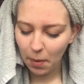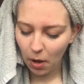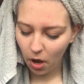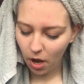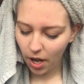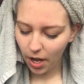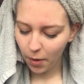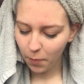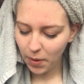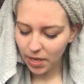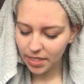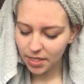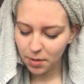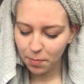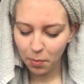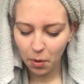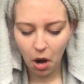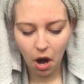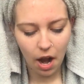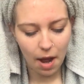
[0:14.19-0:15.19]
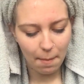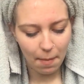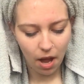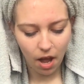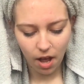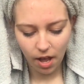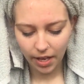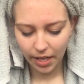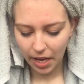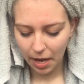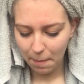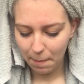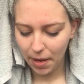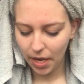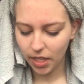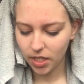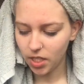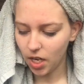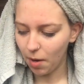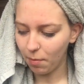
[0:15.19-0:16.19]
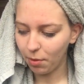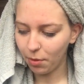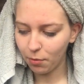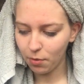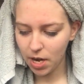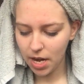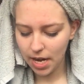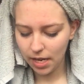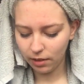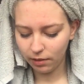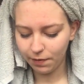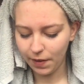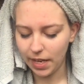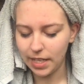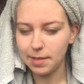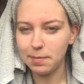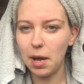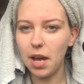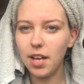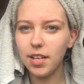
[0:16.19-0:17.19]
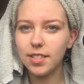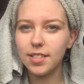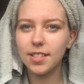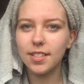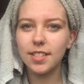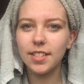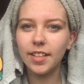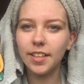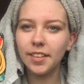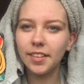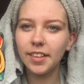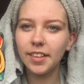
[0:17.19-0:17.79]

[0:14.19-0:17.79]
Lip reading: but I went to Primark and picked up 3 little face masks,